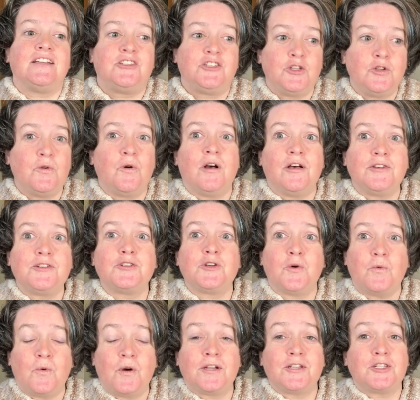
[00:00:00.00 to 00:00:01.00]
do also
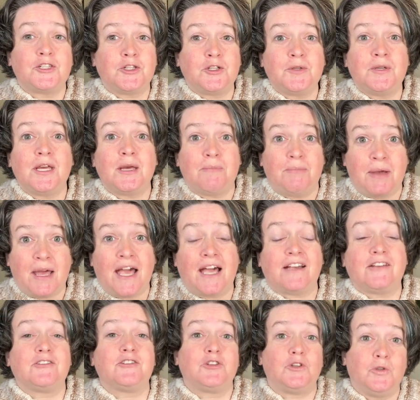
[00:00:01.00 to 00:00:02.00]
want to get
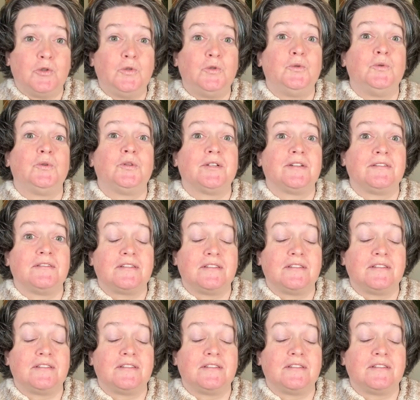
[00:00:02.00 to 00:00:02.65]
back to